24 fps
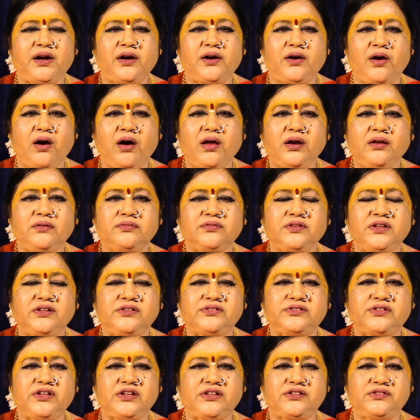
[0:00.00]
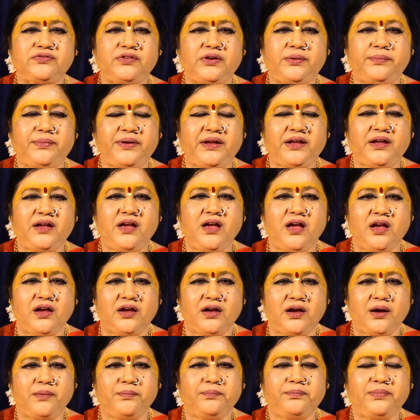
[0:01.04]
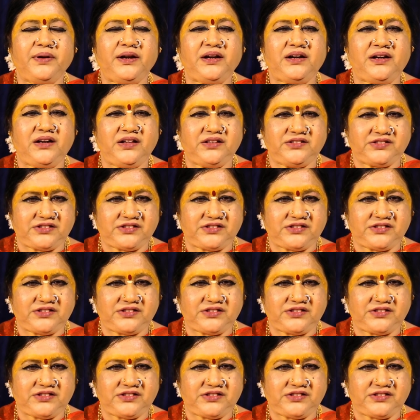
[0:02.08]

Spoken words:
and all of these things will be completely